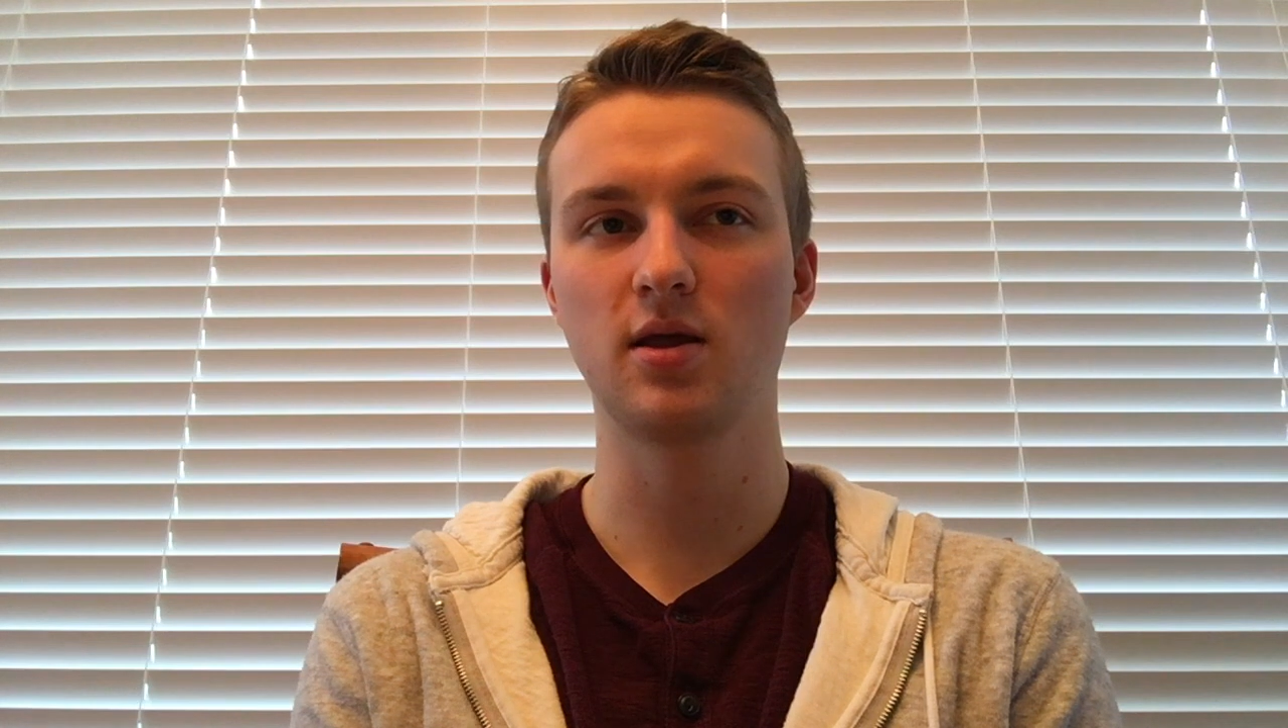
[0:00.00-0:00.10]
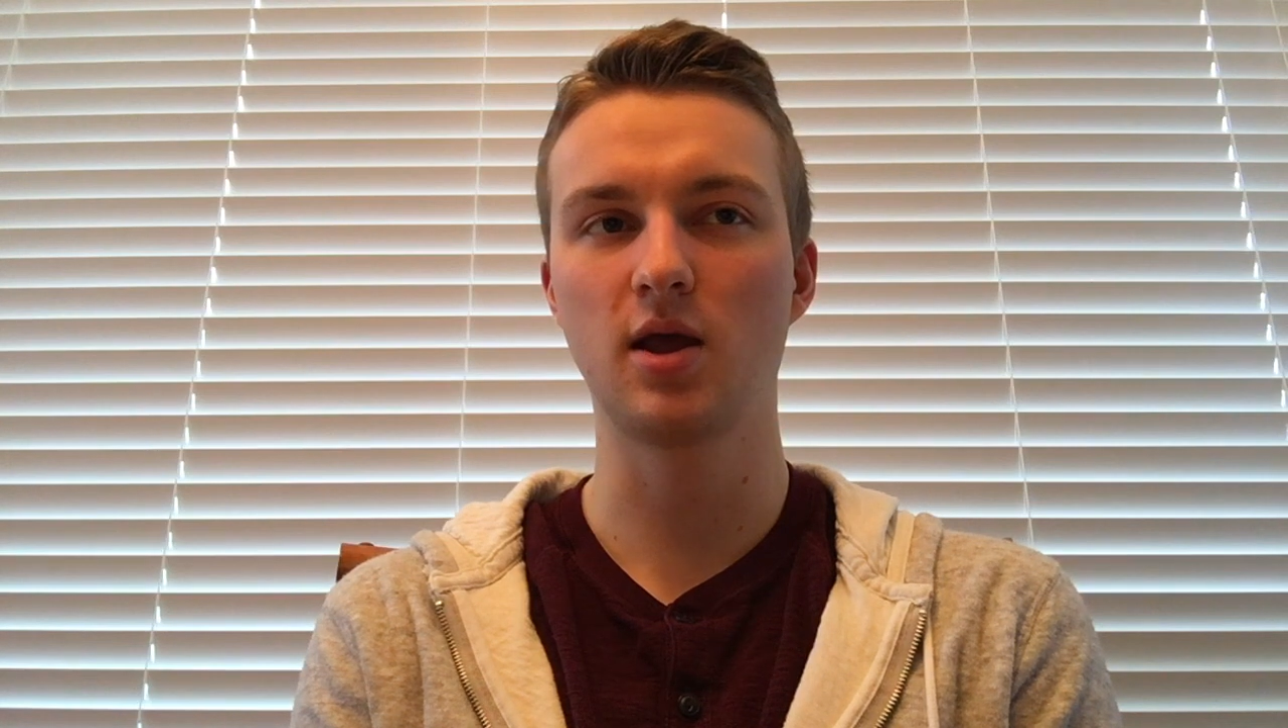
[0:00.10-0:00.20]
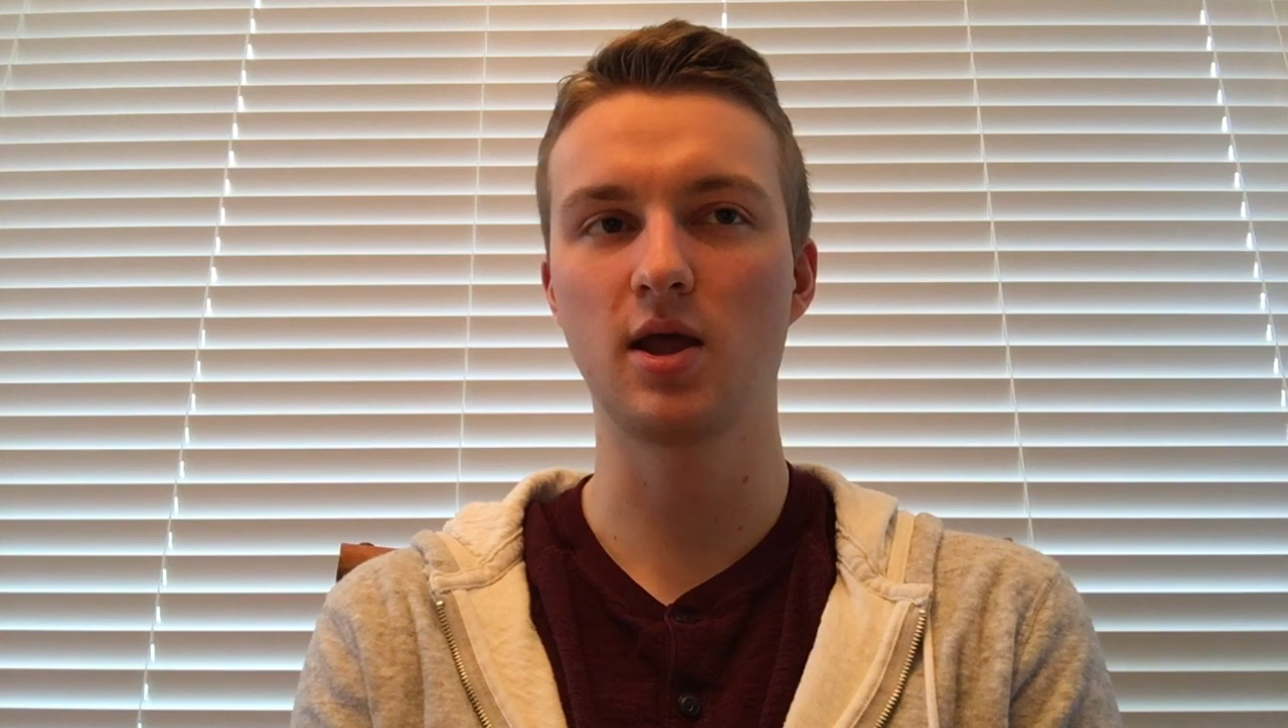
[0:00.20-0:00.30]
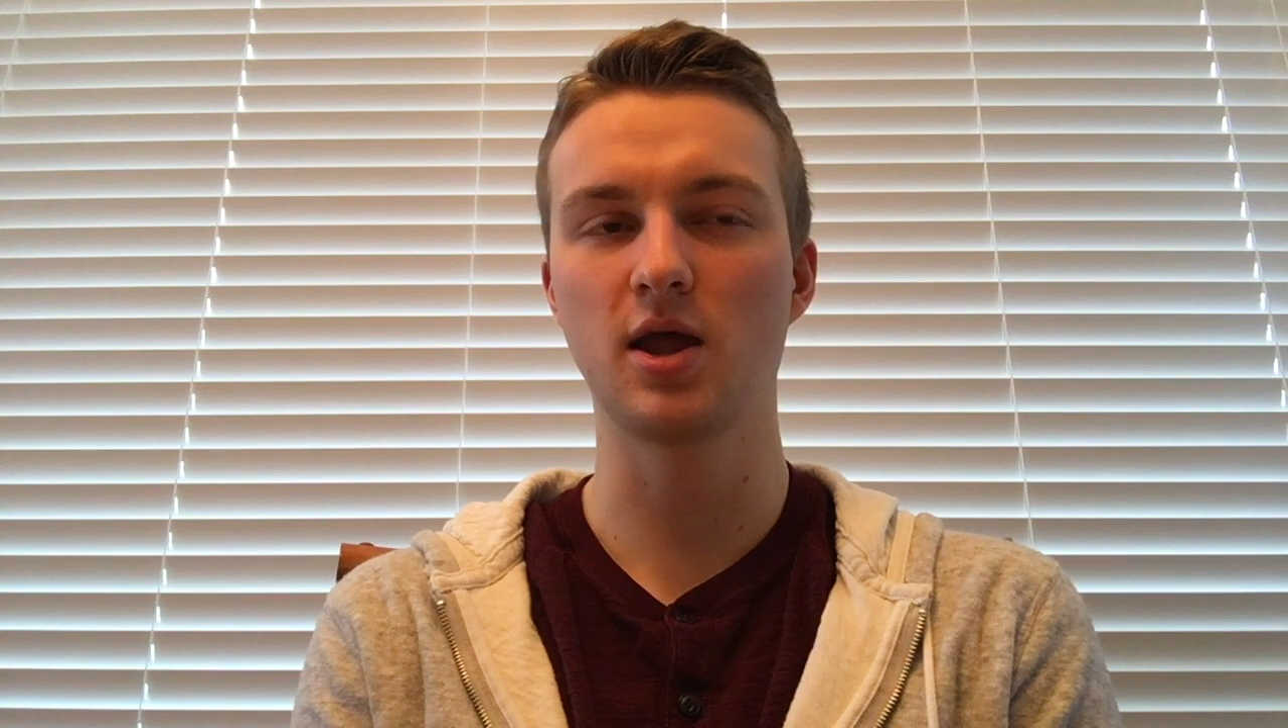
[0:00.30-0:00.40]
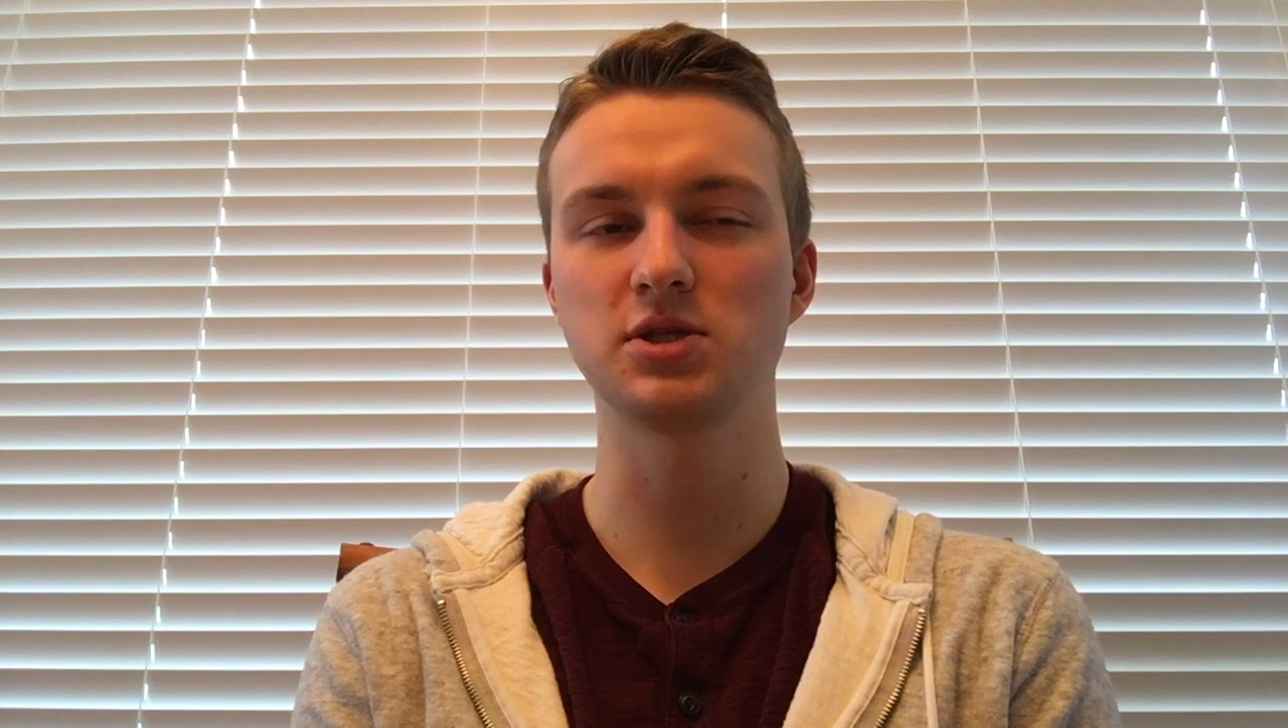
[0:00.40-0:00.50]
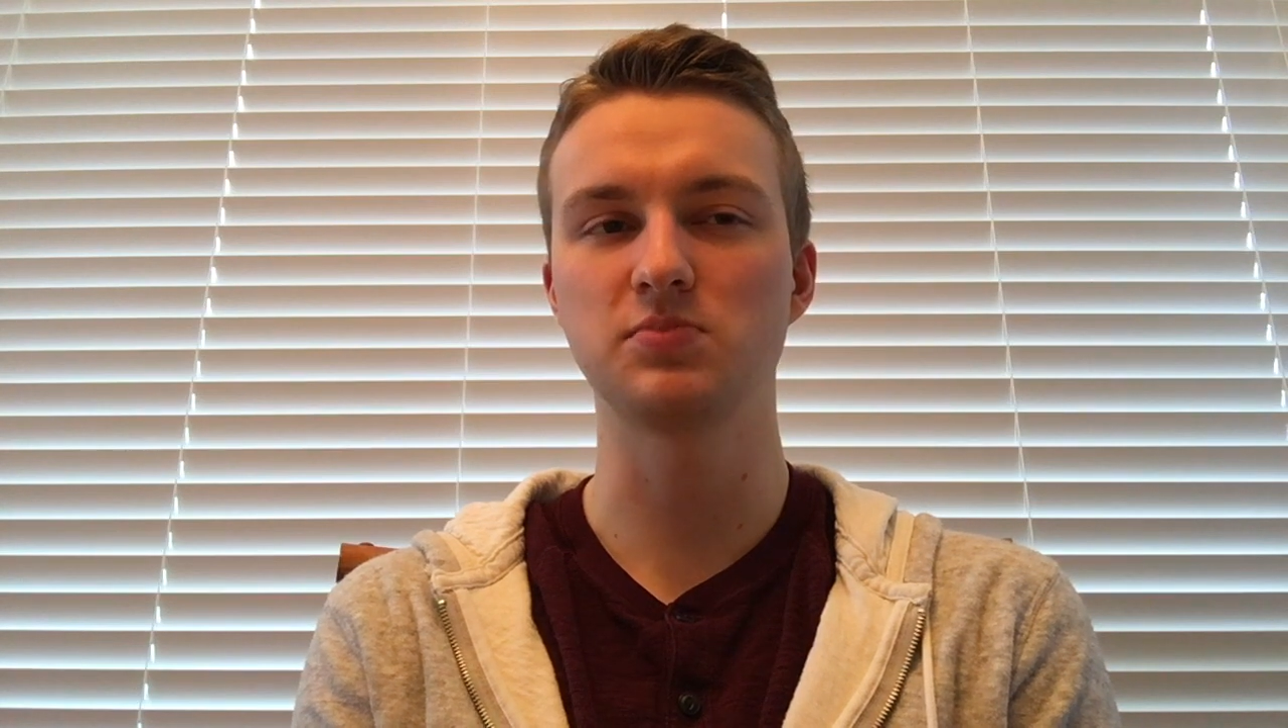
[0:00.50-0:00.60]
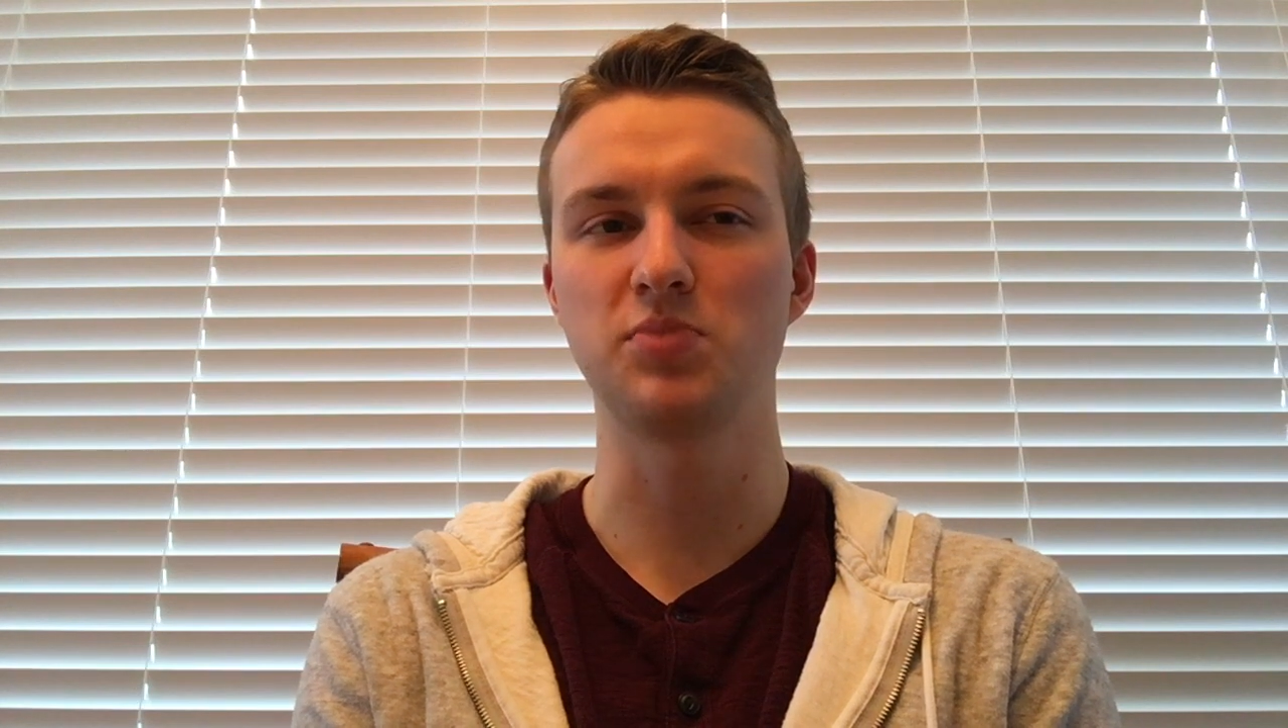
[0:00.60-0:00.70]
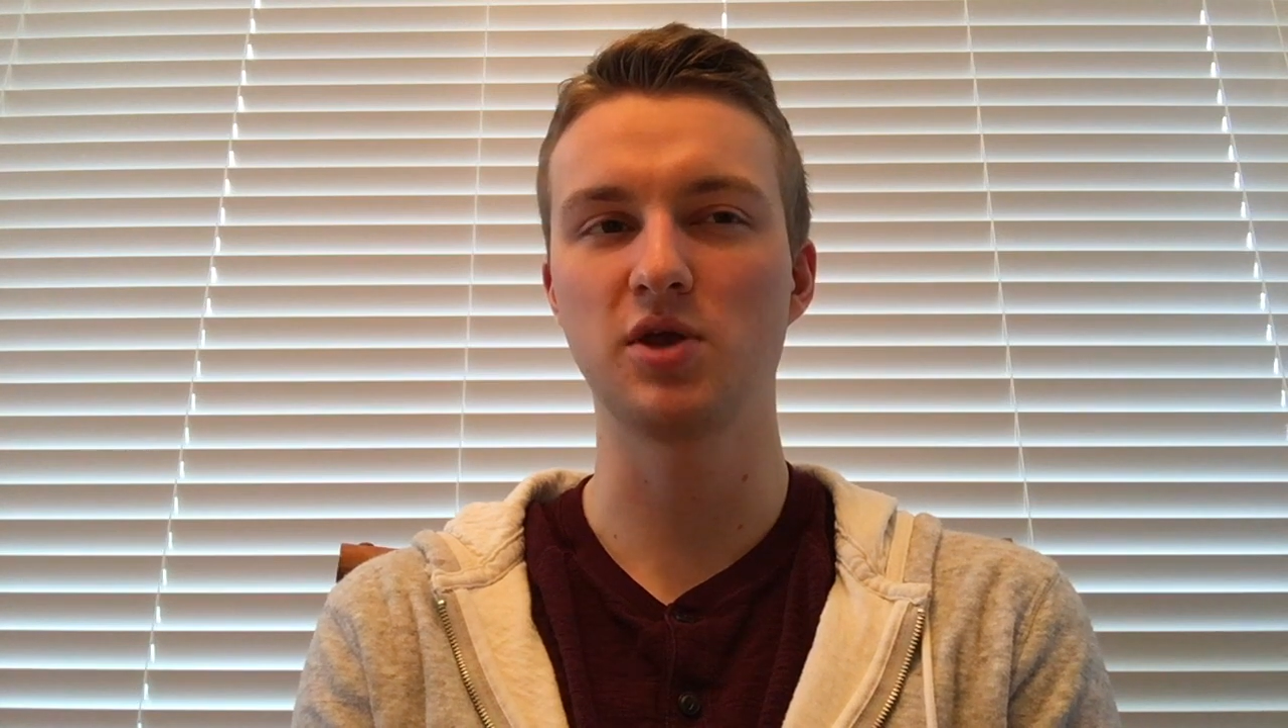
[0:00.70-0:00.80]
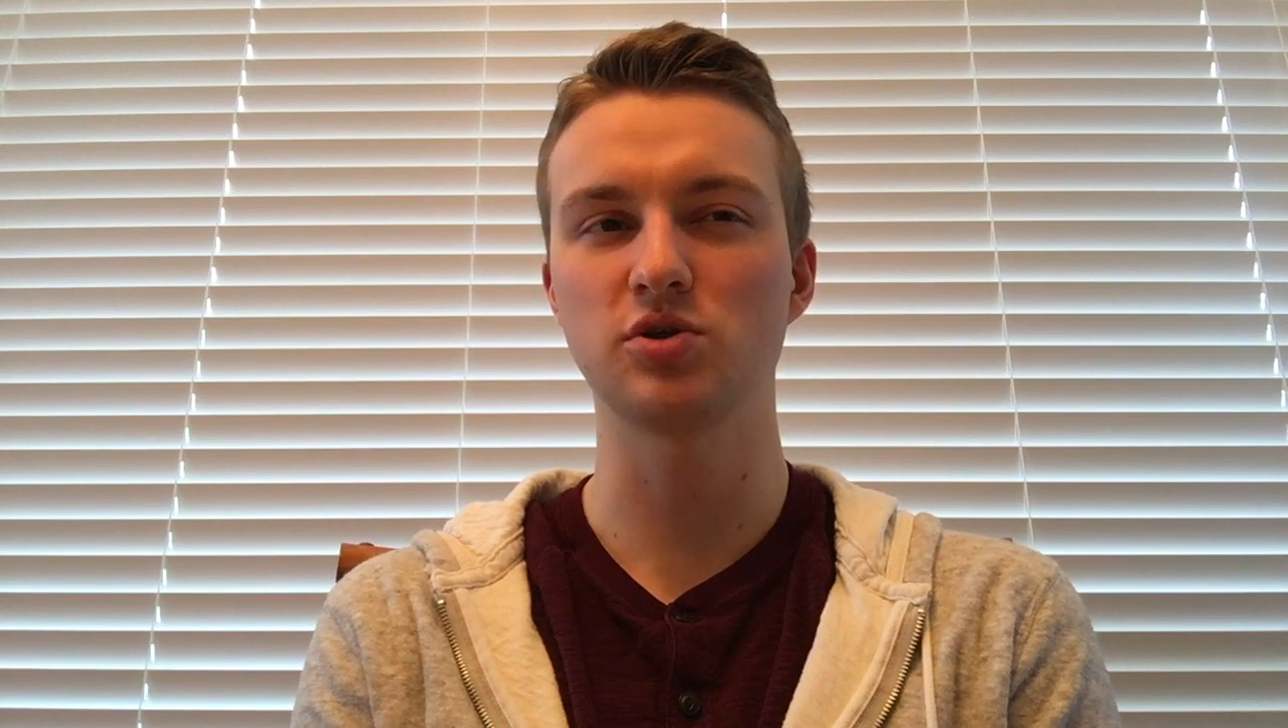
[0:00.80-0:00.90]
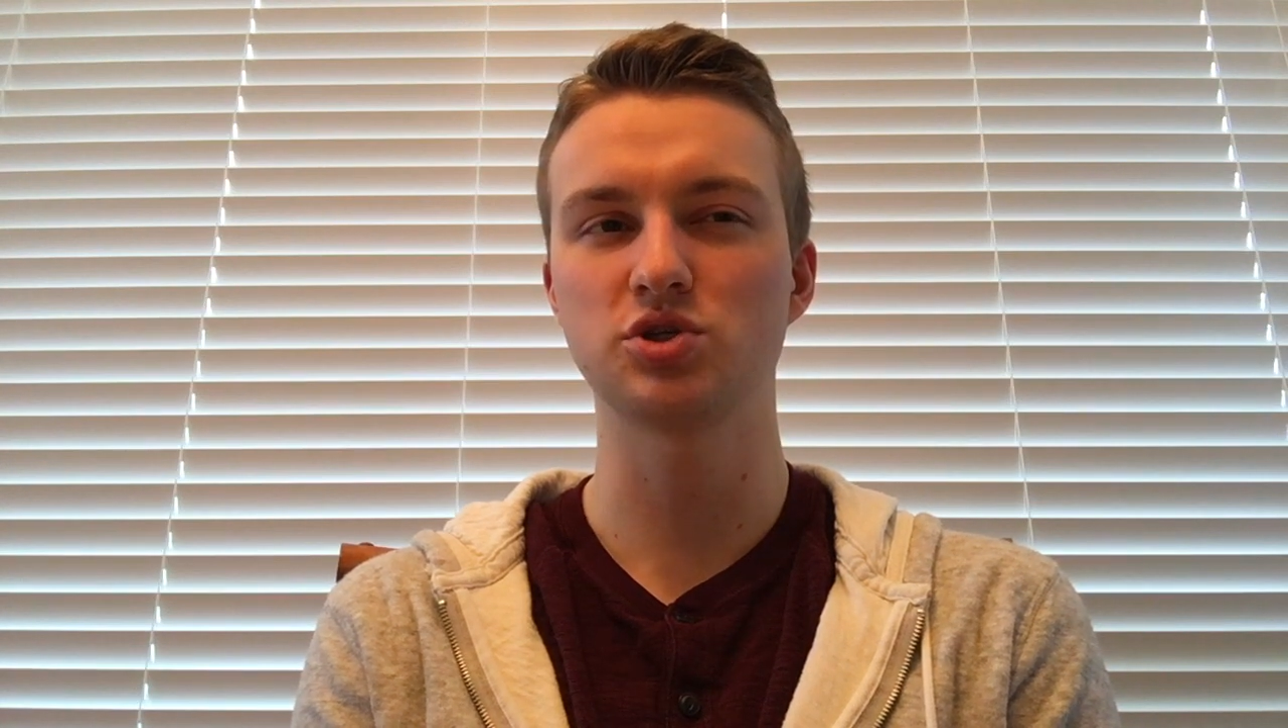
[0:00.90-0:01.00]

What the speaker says: against bigger,